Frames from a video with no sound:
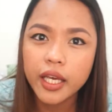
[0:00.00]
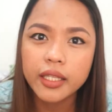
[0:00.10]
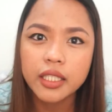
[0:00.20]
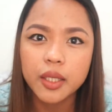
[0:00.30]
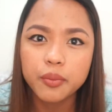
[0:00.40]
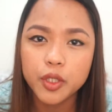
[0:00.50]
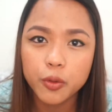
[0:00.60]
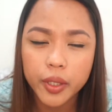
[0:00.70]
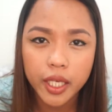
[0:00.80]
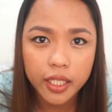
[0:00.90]
You can keep
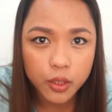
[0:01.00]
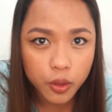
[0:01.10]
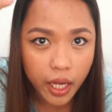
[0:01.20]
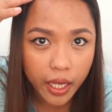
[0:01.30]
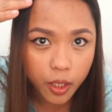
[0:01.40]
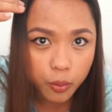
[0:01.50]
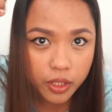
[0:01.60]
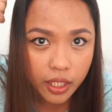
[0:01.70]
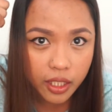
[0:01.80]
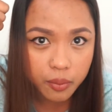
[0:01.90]
doing it kung ayaw
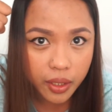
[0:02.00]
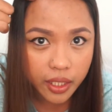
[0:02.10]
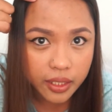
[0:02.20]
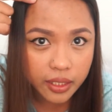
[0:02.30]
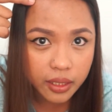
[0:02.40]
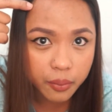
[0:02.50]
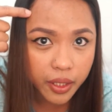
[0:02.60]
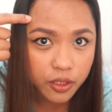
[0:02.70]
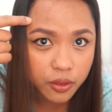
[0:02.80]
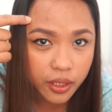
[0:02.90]
mo talaga makita na
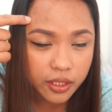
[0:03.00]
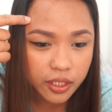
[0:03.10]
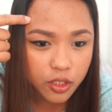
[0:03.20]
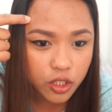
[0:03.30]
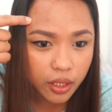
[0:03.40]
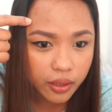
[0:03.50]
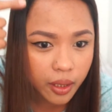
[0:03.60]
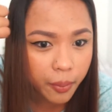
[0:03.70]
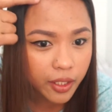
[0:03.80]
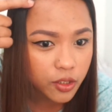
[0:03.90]
medyo
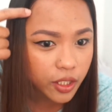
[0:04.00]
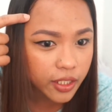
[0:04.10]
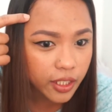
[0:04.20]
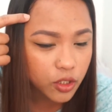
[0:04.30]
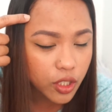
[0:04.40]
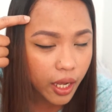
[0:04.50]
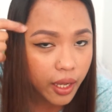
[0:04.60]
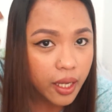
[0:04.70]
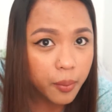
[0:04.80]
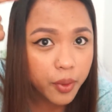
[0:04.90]
ganyan siya,
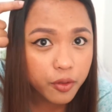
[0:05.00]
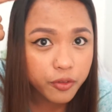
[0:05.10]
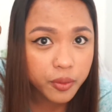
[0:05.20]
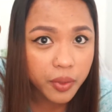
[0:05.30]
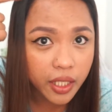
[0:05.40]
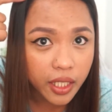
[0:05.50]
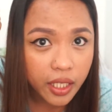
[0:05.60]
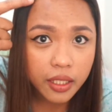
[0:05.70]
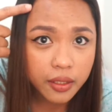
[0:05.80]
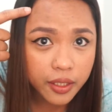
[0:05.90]
Pero for me,
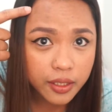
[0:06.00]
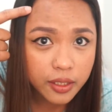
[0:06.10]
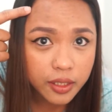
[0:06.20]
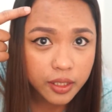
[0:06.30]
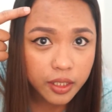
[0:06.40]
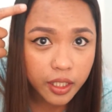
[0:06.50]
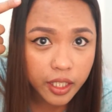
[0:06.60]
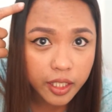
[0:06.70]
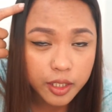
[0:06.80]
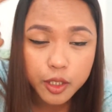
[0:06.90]
this
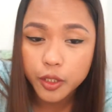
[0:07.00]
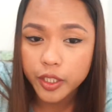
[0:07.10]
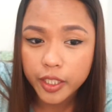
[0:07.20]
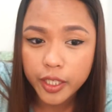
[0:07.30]
is good